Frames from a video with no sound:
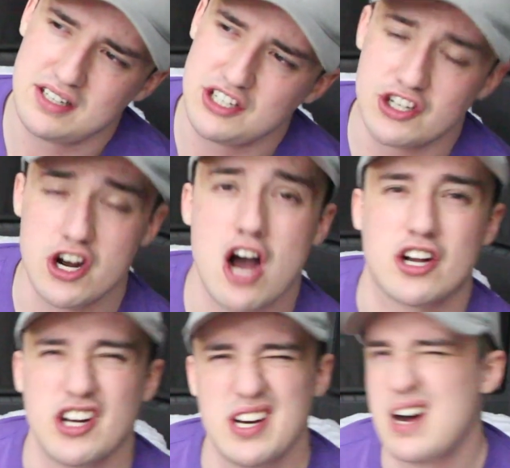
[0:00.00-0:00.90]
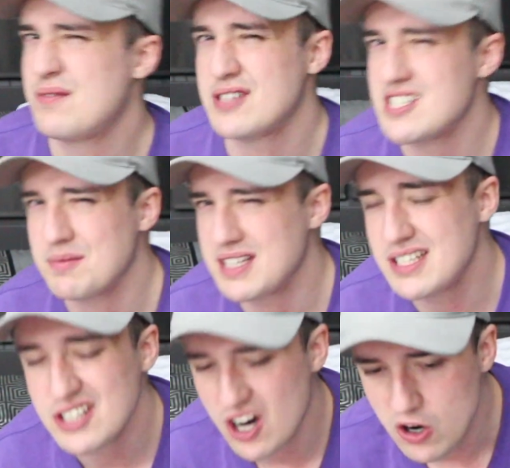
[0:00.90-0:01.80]
you're not good enough for
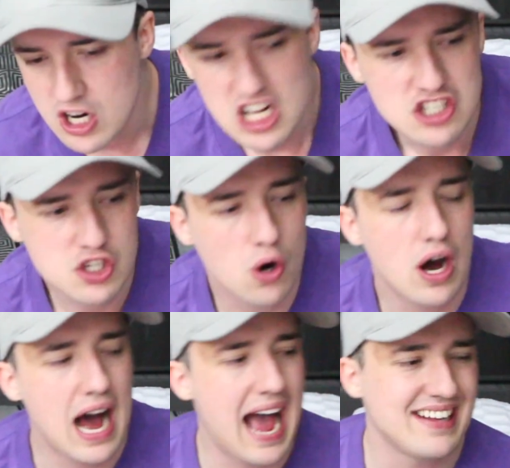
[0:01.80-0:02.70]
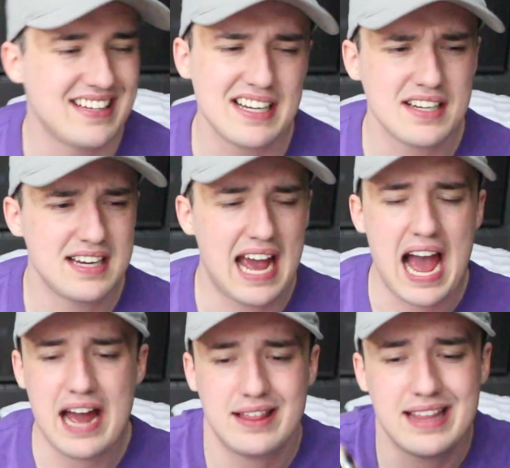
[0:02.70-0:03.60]
something, you know? So at the end of the day,
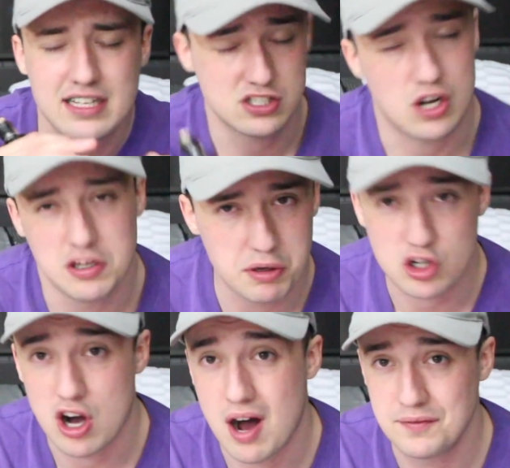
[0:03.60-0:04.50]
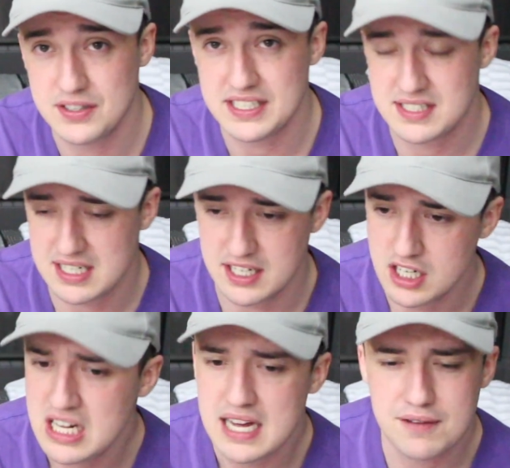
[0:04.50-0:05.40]
I think it's all about confidence
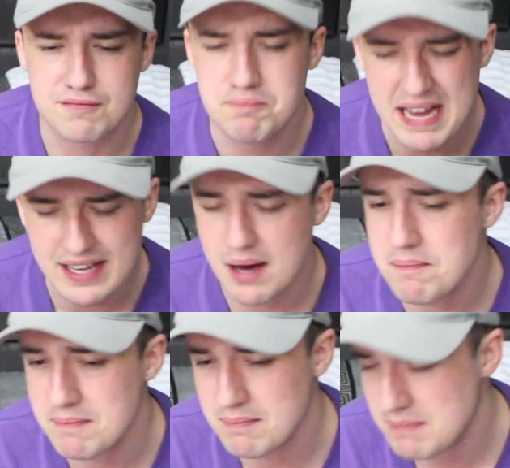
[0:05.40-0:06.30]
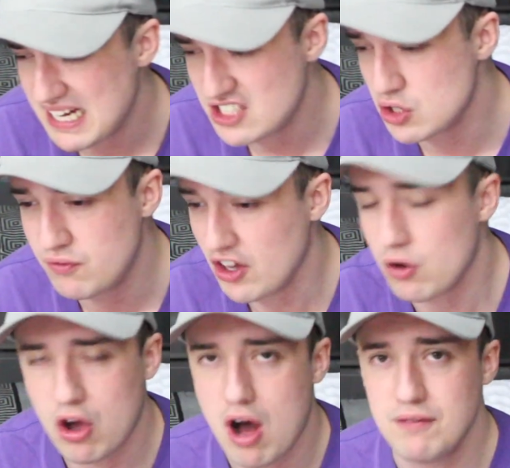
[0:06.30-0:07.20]
here. If makeup makes you
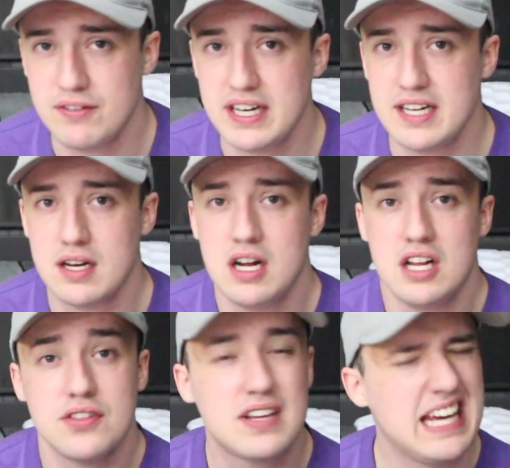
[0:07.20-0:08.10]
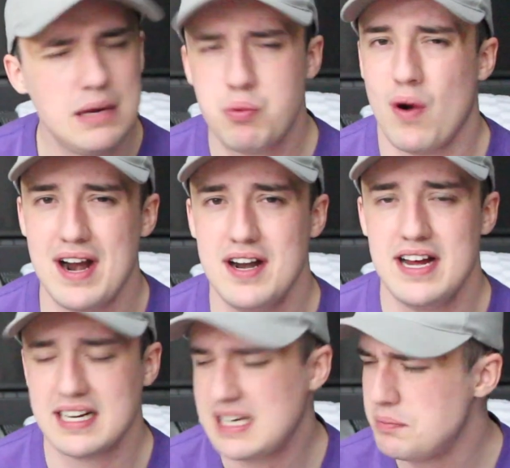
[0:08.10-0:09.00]
feel confident, keep wearing
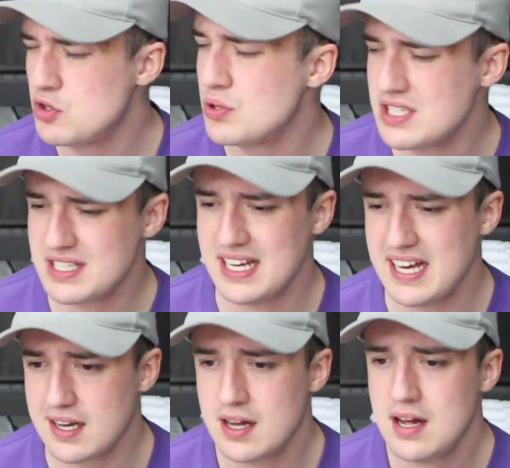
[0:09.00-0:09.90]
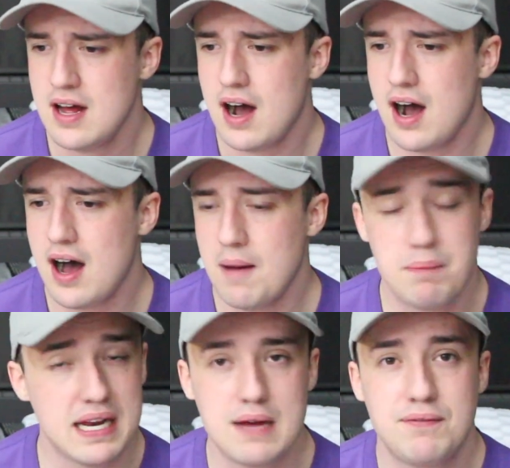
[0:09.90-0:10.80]
it, keep doing your thing.
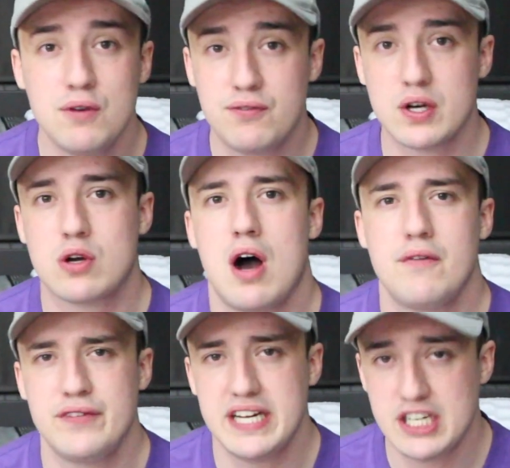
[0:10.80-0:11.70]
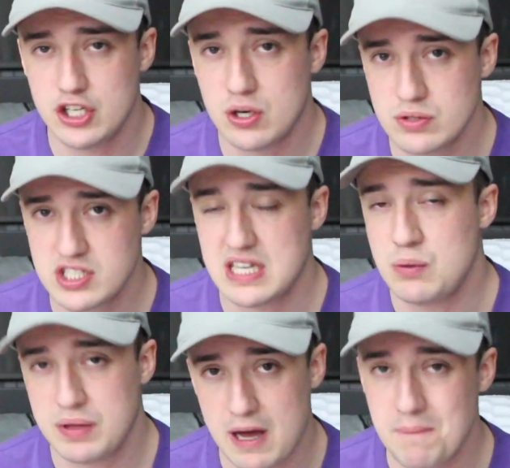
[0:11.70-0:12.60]
But if you feel confident in your own
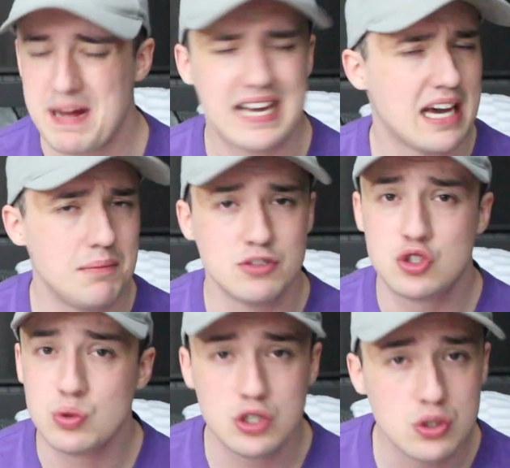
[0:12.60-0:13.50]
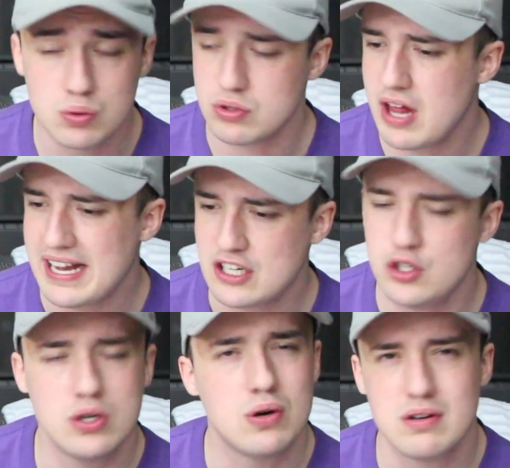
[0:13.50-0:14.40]
skin without makeup, do you? Like,
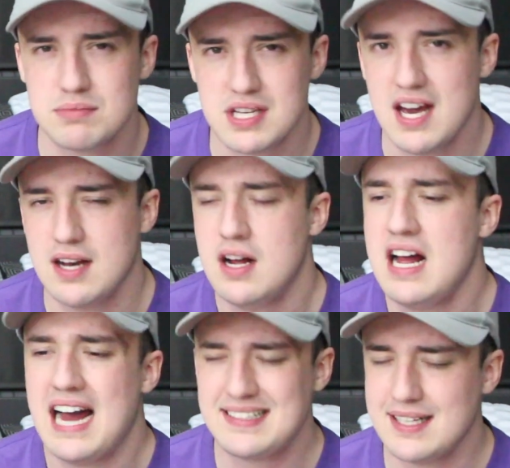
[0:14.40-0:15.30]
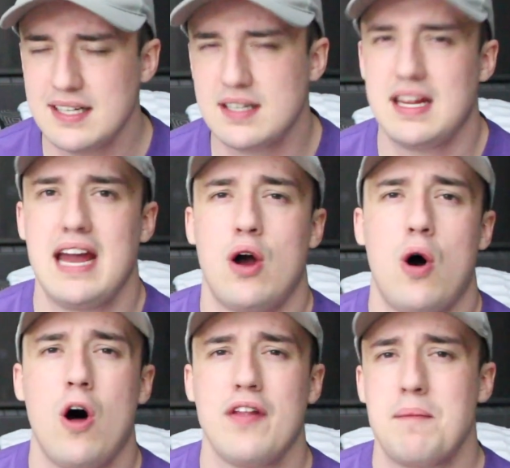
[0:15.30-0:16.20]
you know what I'm saying? At the end of the day,
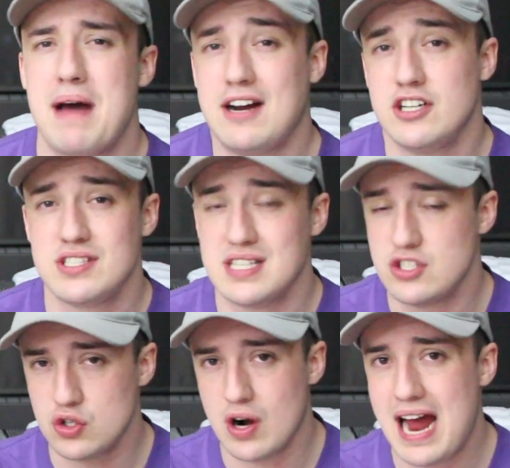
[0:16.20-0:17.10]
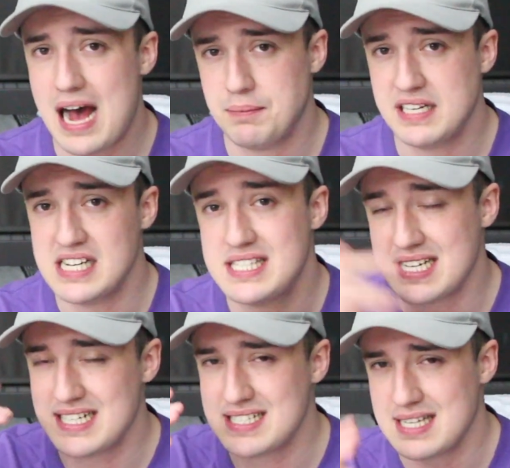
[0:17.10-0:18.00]
all that matters is your
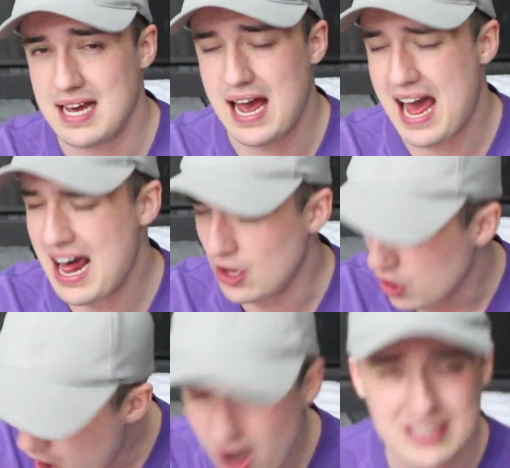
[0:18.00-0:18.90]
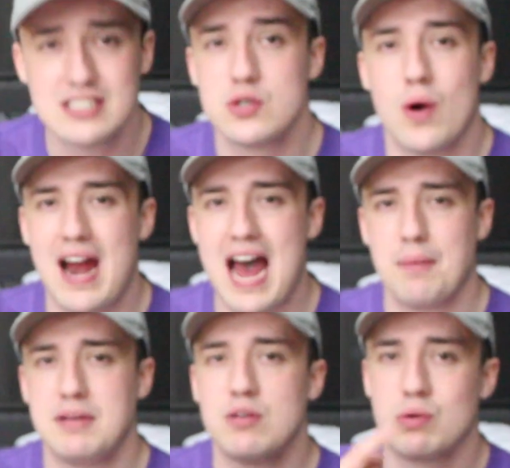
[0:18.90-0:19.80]
happiness, and as long as you are
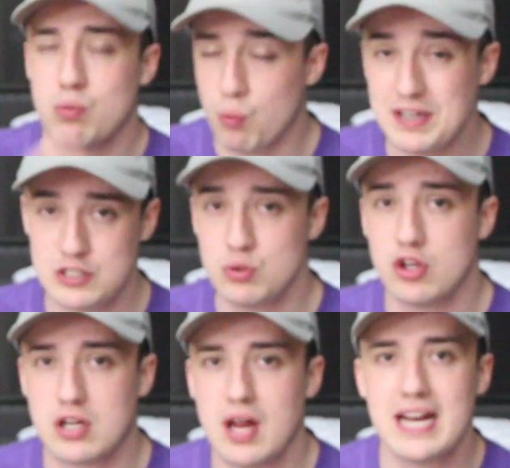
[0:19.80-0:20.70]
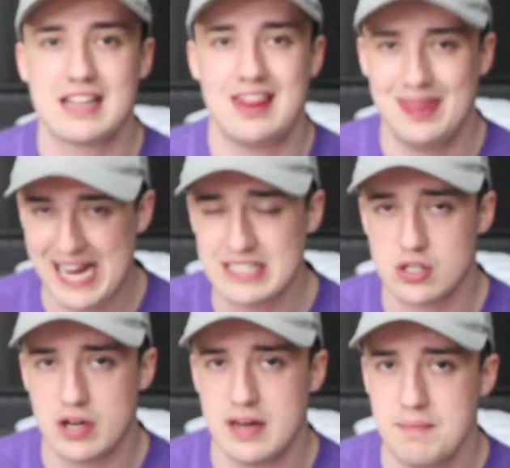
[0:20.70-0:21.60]
happy with what you look like,
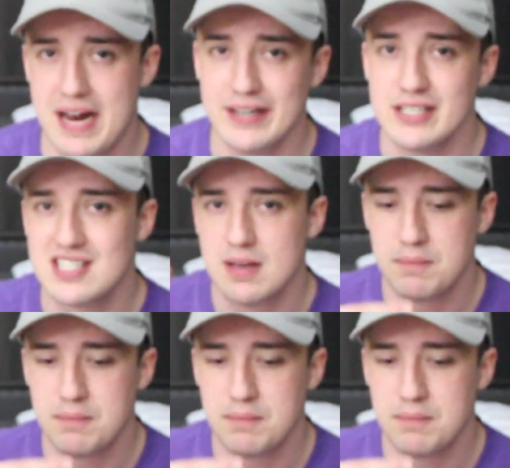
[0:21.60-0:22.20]
that's all that matters.